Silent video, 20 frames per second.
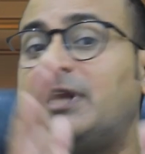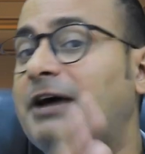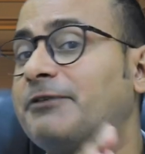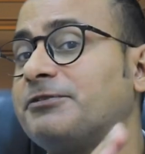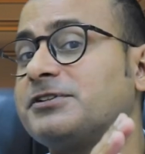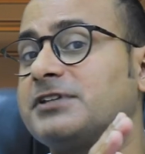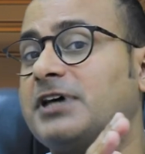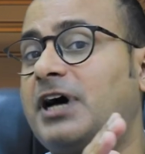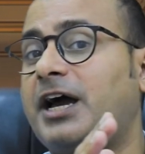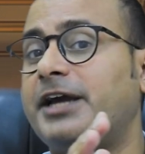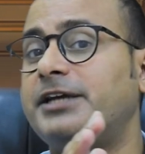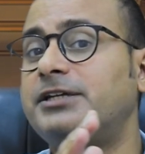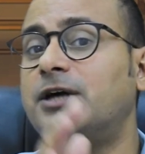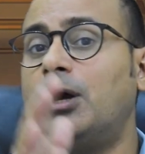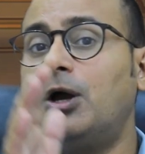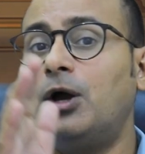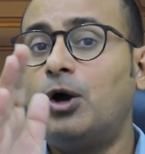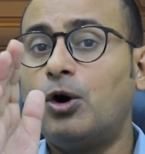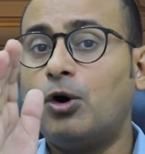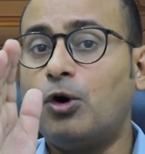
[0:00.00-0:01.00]
left
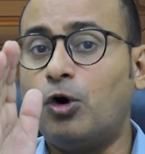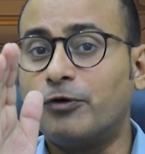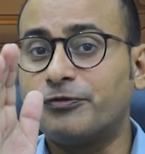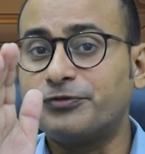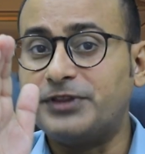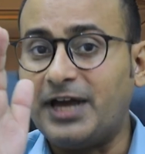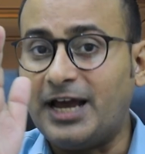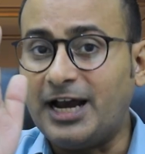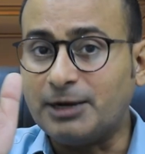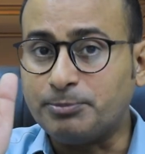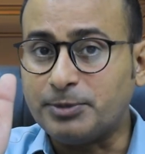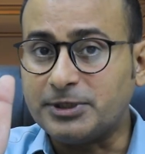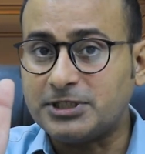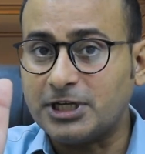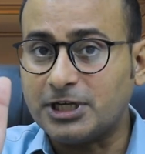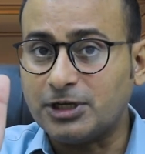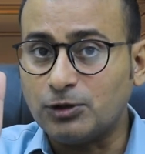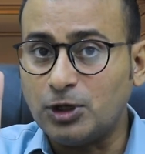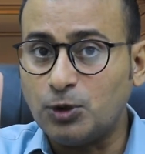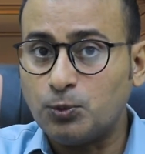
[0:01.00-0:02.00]
side of that
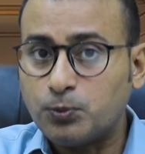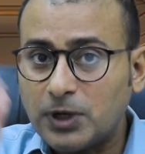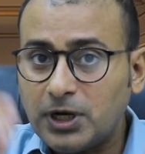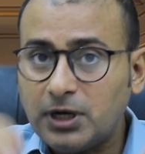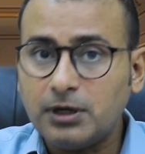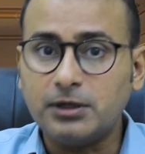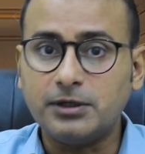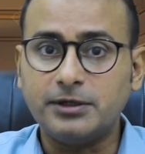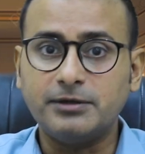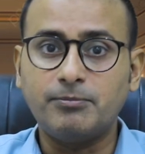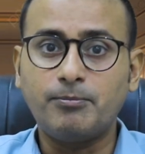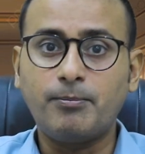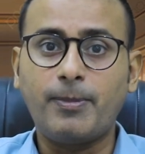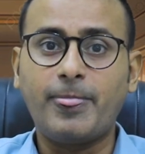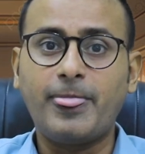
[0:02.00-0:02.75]
particular word.